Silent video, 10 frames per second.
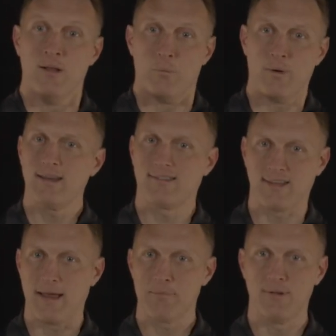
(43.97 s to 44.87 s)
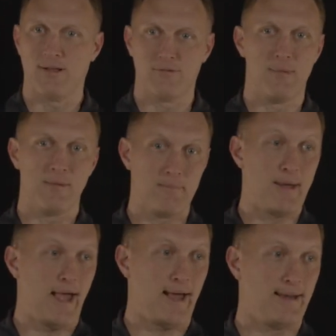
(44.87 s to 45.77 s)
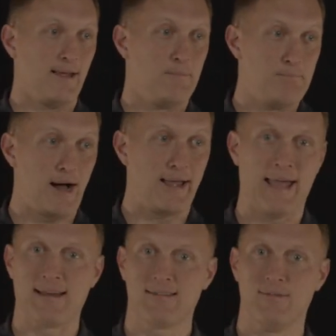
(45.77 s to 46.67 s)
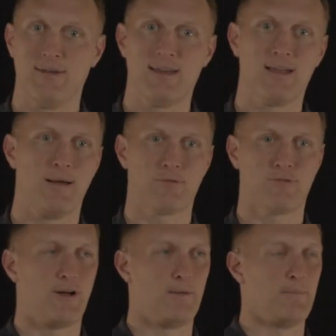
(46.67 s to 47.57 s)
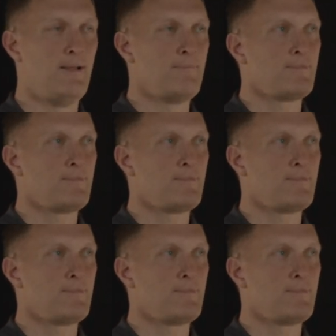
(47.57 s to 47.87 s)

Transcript: One example of maybe bad bot activity comes from